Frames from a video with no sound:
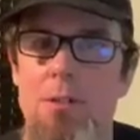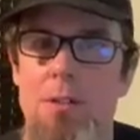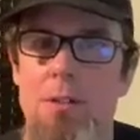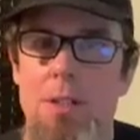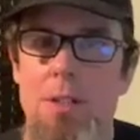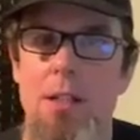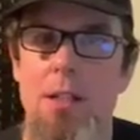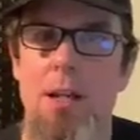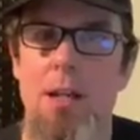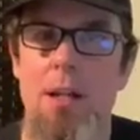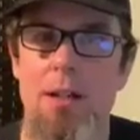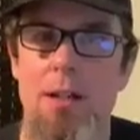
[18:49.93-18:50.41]
Was
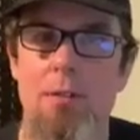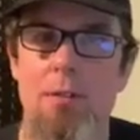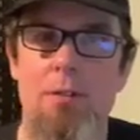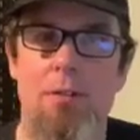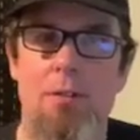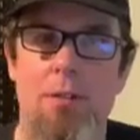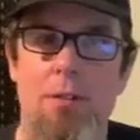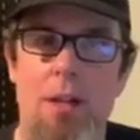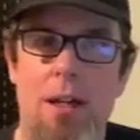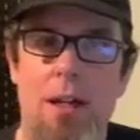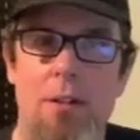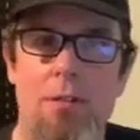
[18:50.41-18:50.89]
that kind
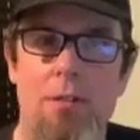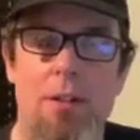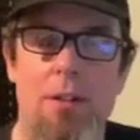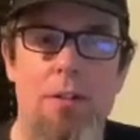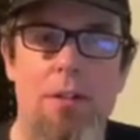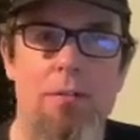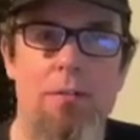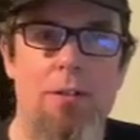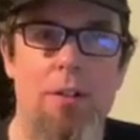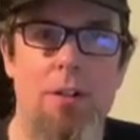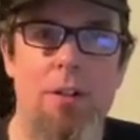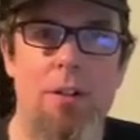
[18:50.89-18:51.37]
of
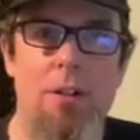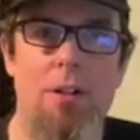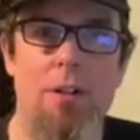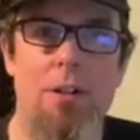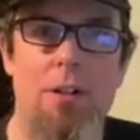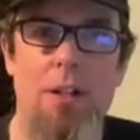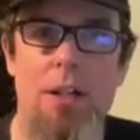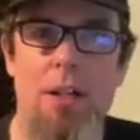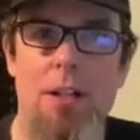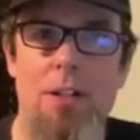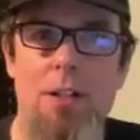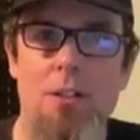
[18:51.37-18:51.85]
it for your
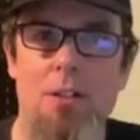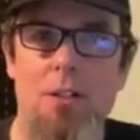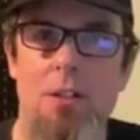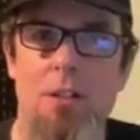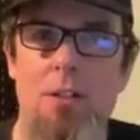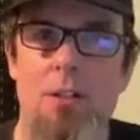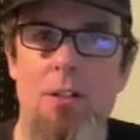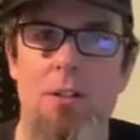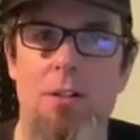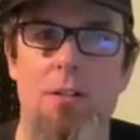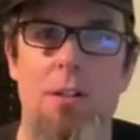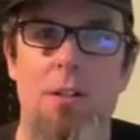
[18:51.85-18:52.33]
connection to
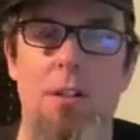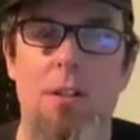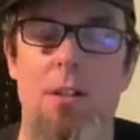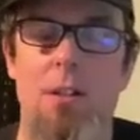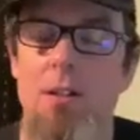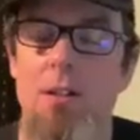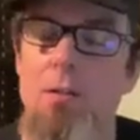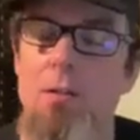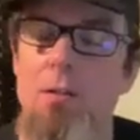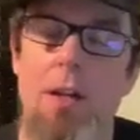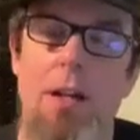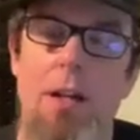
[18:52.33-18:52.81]
the
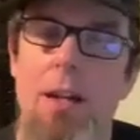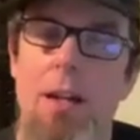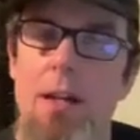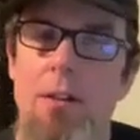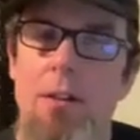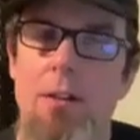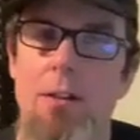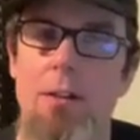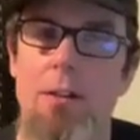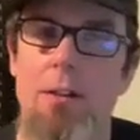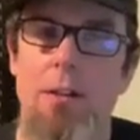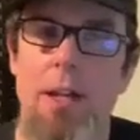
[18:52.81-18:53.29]
Van
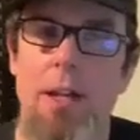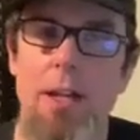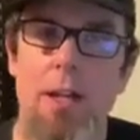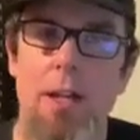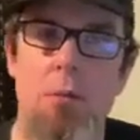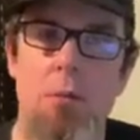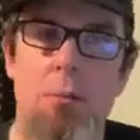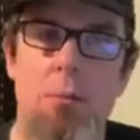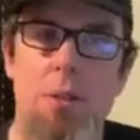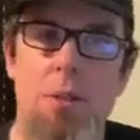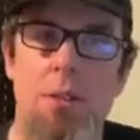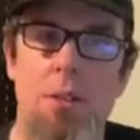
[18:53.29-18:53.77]
Halen
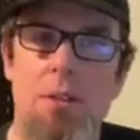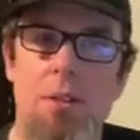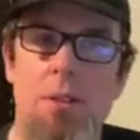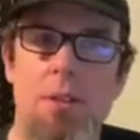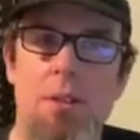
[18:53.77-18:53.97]
camp?